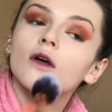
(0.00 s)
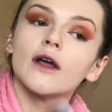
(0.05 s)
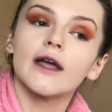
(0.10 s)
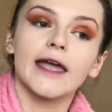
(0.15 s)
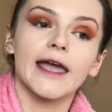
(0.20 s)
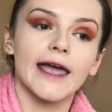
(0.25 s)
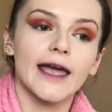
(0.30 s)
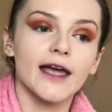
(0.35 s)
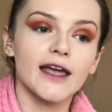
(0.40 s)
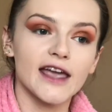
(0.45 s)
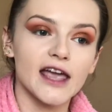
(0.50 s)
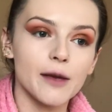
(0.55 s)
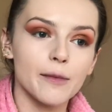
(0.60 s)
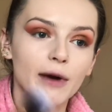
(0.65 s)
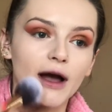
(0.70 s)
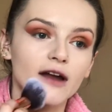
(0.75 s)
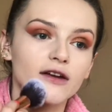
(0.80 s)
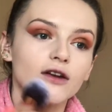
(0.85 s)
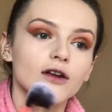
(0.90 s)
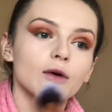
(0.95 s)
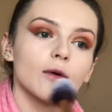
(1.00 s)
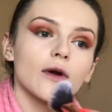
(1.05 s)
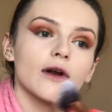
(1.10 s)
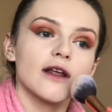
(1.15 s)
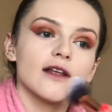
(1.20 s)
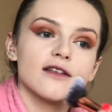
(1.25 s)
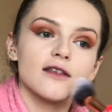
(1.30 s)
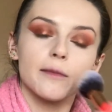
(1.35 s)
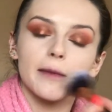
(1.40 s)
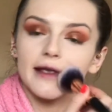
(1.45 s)
cakey, but I do want
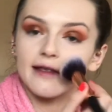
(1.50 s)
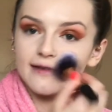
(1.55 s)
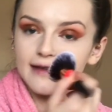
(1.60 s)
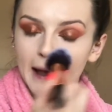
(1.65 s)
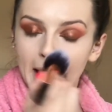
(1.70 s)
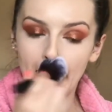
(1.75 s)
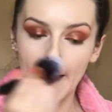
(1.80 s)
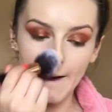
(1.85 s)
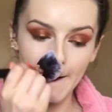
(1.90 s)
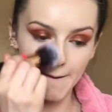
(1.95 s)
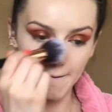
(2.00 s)
it to be set.